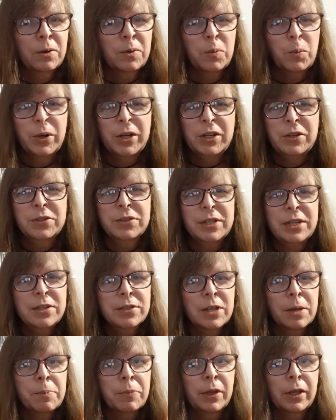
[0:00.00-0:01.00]
when you see
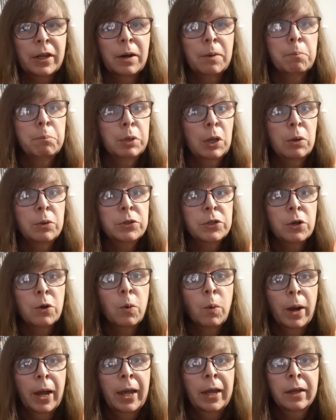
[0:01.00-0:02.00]
something and it blows you
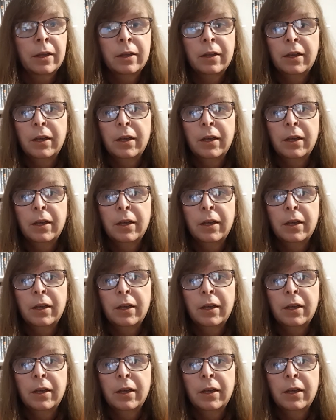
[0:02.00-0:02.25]
away,